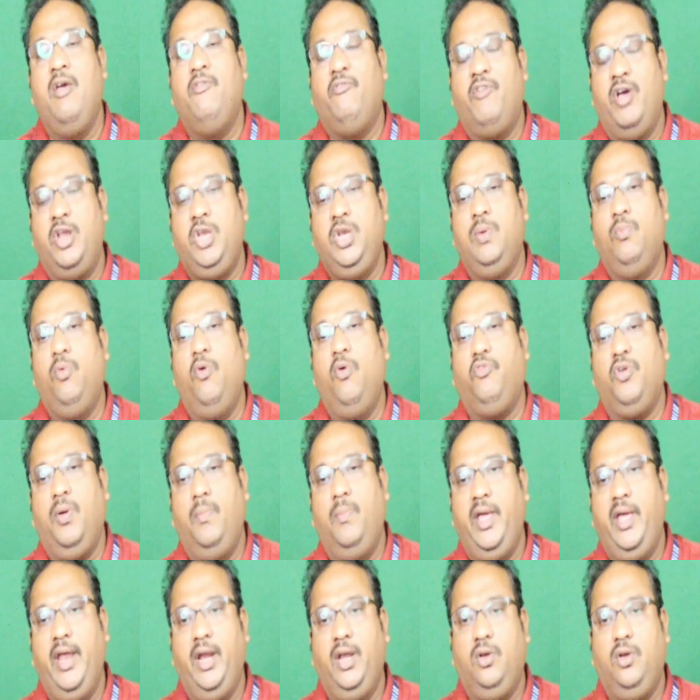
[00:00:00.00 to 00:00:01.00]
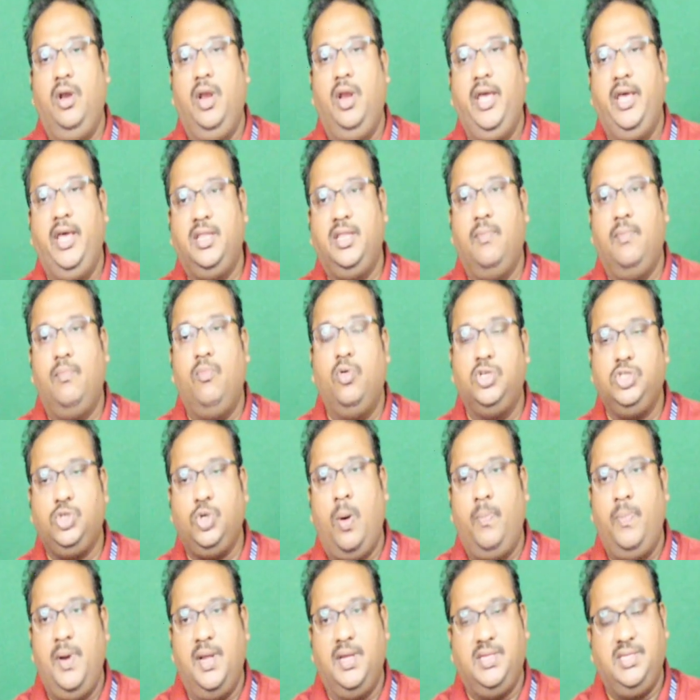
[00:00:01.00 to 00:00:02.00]
When you move from layer to layer, the most
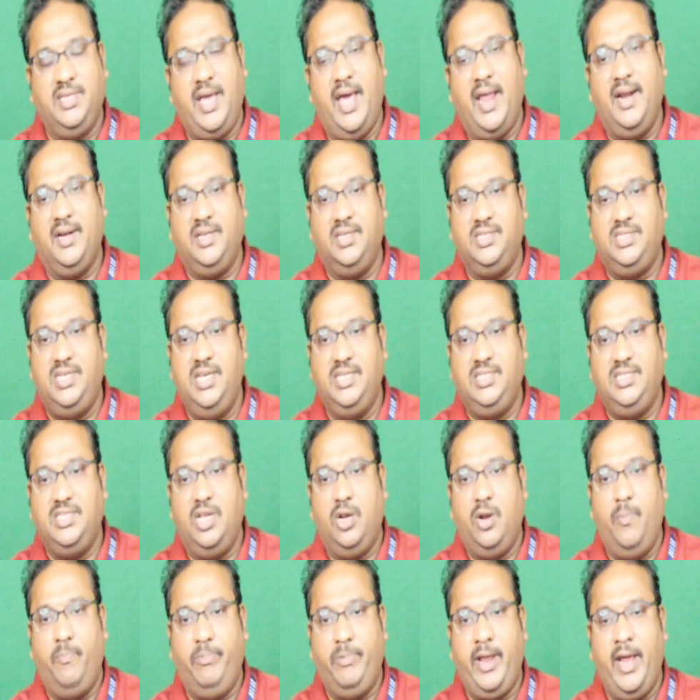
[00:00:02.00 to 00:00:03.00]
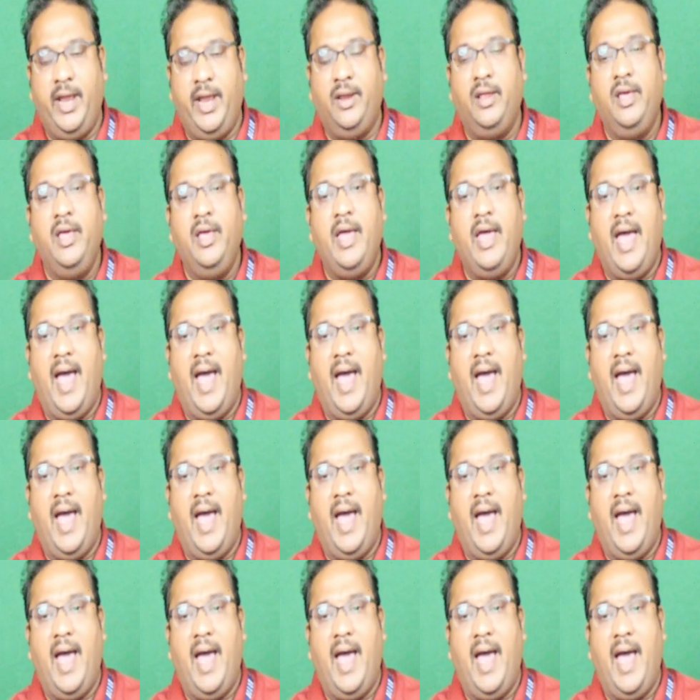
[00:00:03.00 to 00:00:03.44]
complex characteristics are obtained.